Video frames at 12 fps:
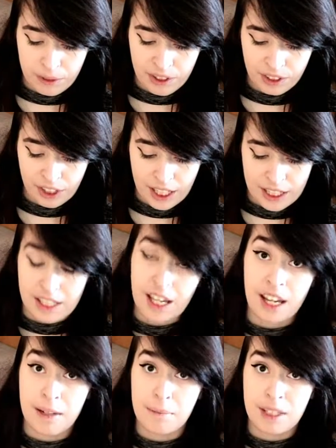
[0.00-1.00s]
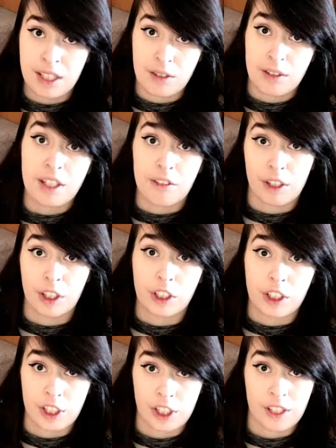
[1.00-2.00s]
plus, and mystery
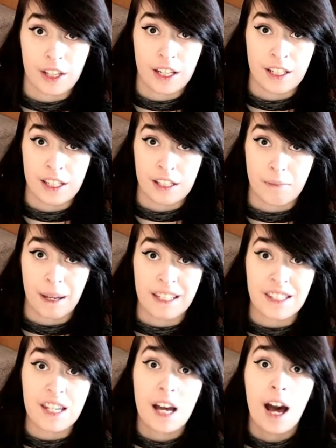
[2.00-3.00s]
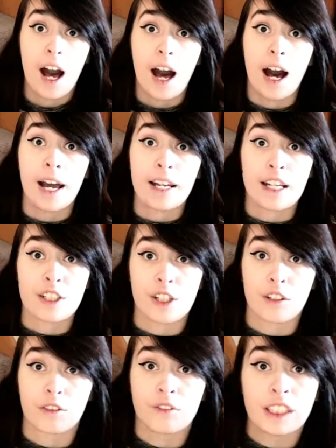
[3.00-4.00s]
thriller and suspense. I got
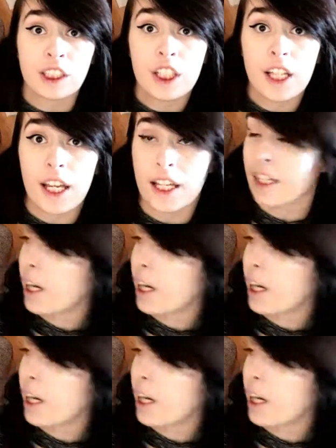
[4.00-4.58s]
general fiction and